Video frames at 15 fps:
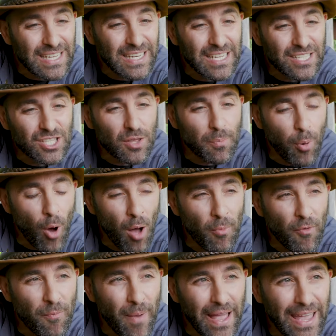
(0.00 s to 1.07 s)
it into the palm
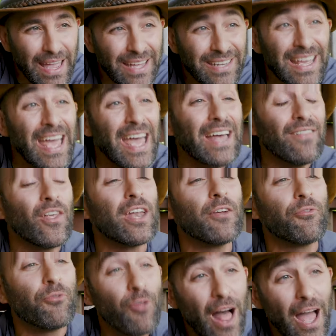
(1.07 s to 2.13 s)
of my hand and let
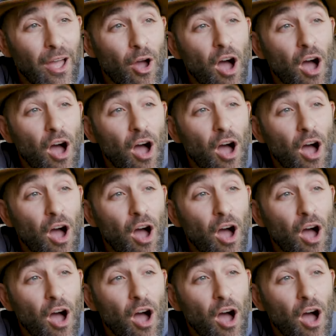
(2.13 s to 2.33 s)
it fly